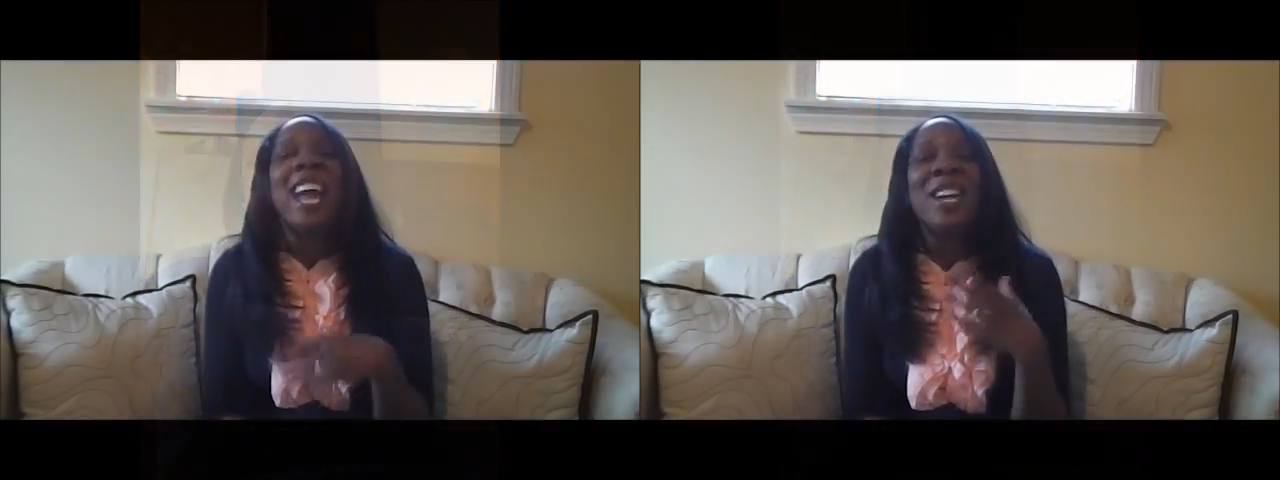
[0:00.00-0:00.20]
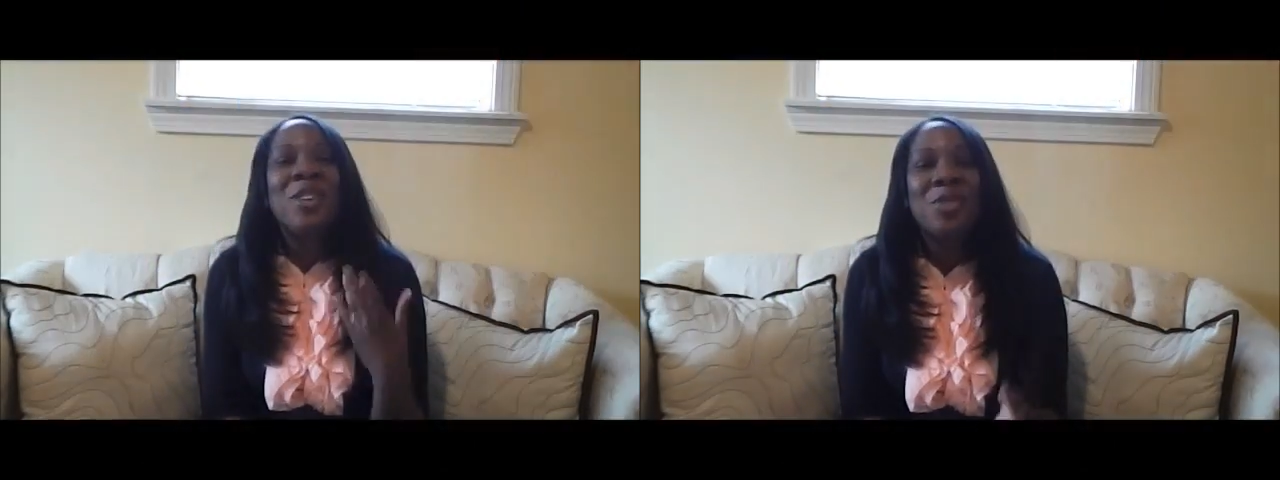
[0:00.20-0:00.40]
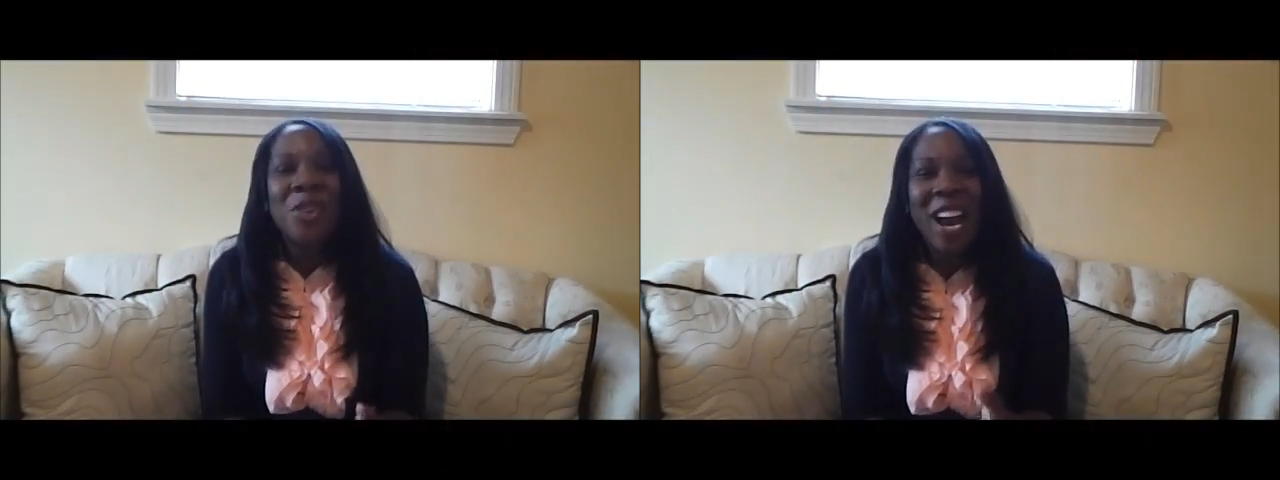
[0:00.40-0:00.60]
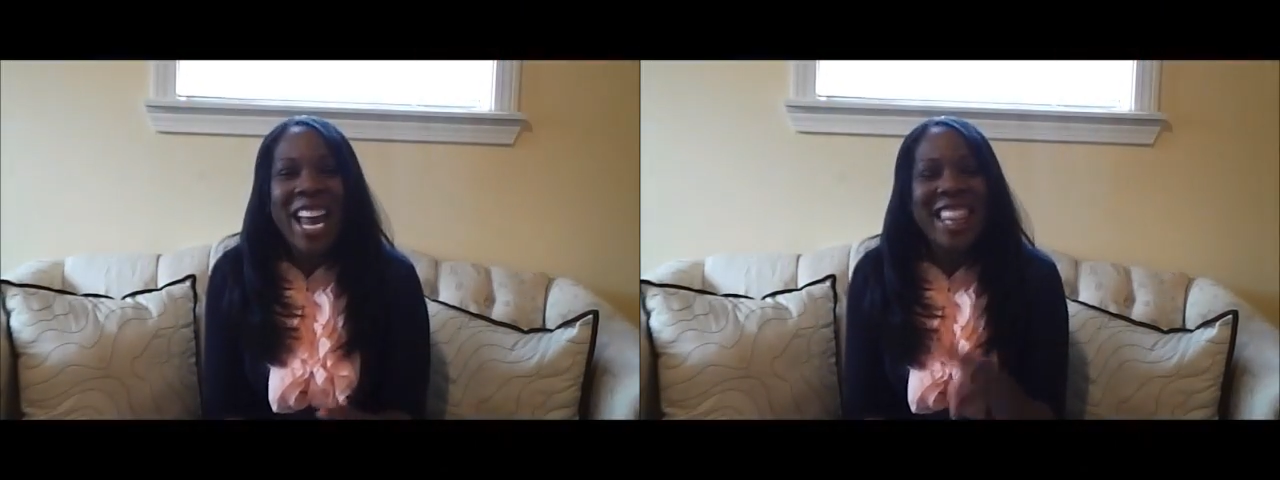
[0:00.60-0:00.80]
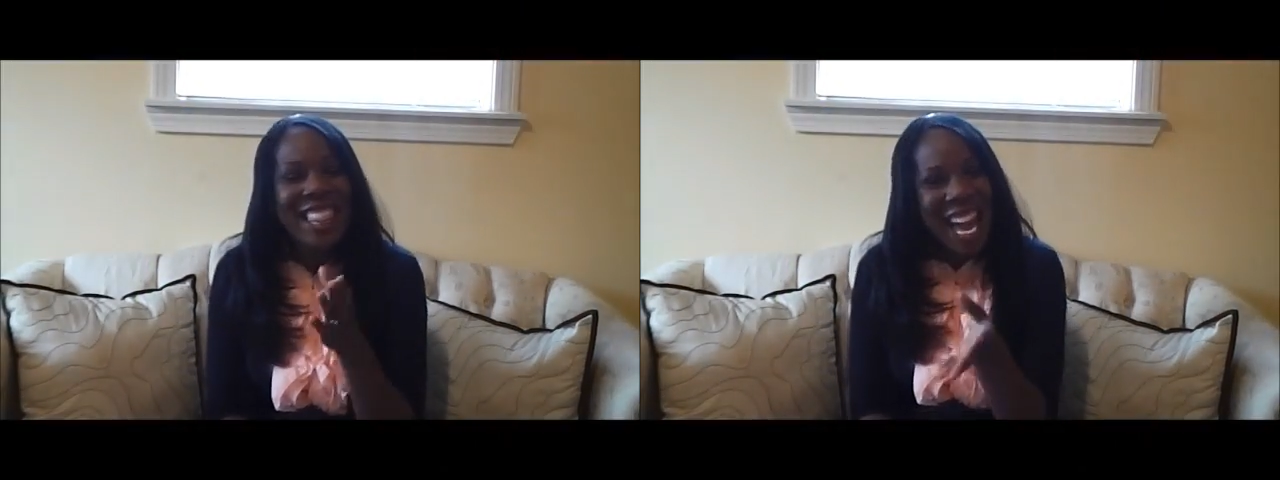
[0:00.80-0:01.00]
Okay,
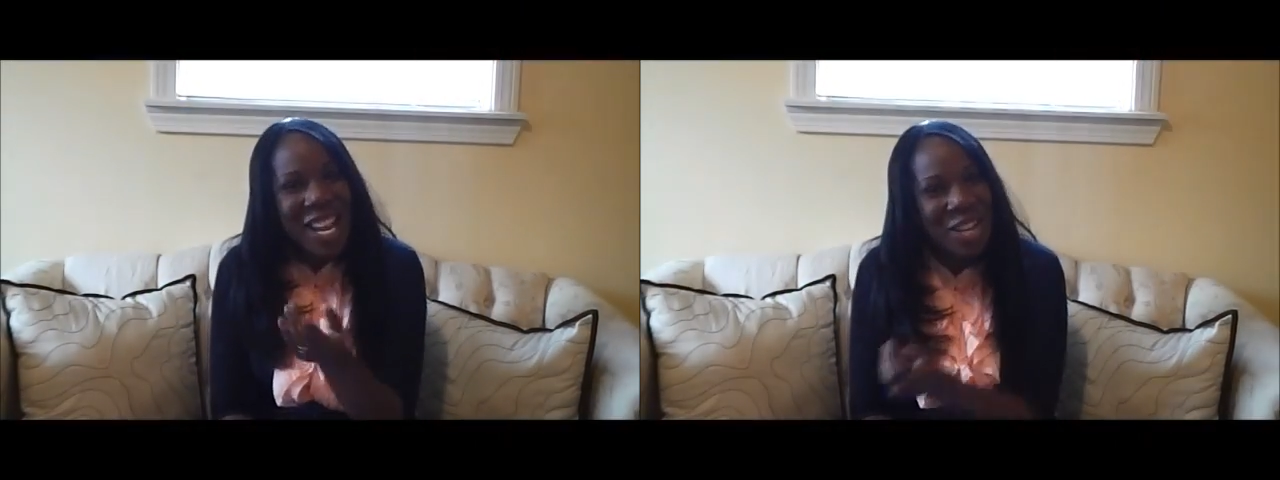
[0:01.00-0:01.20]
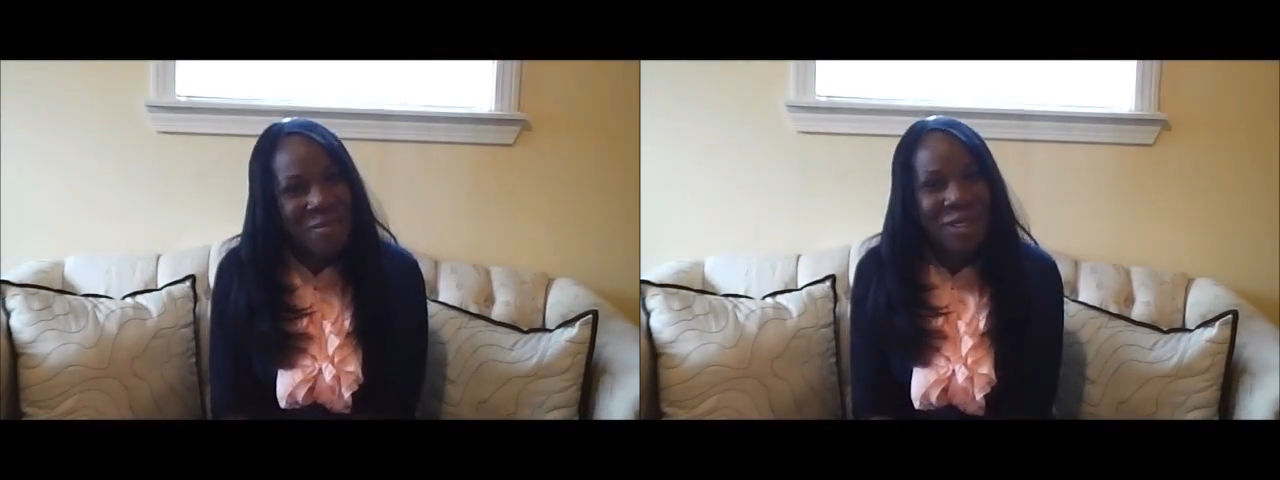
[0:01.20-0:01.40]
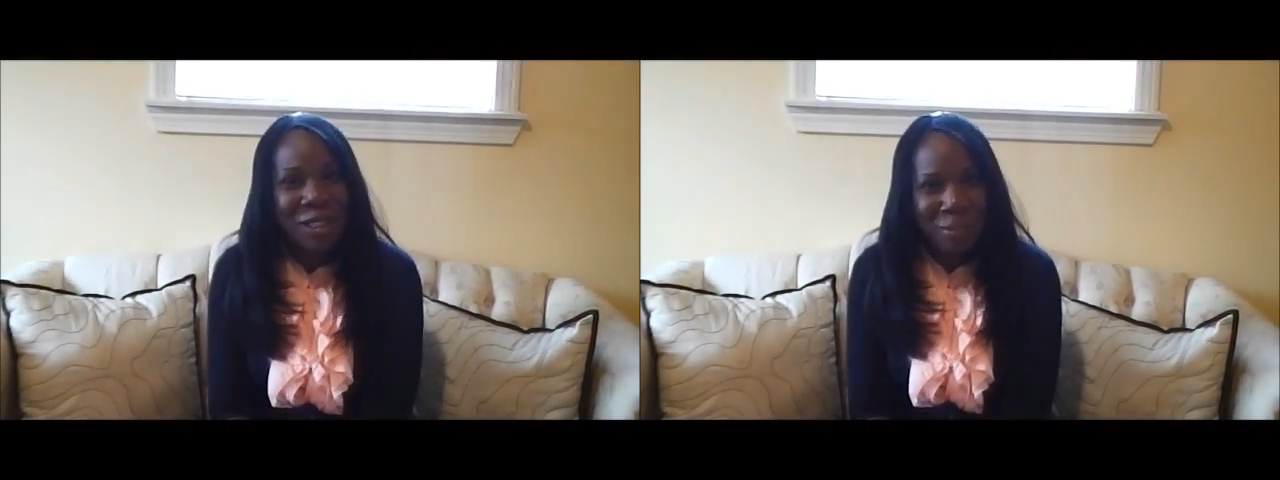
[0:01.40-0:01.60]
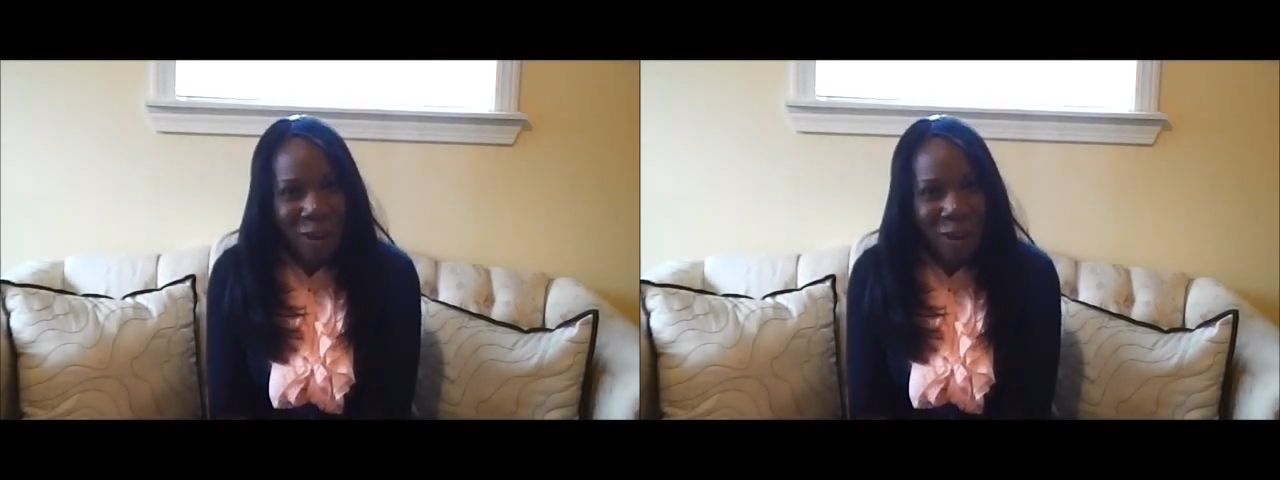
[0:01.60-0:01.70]
great. Thank you, Ms.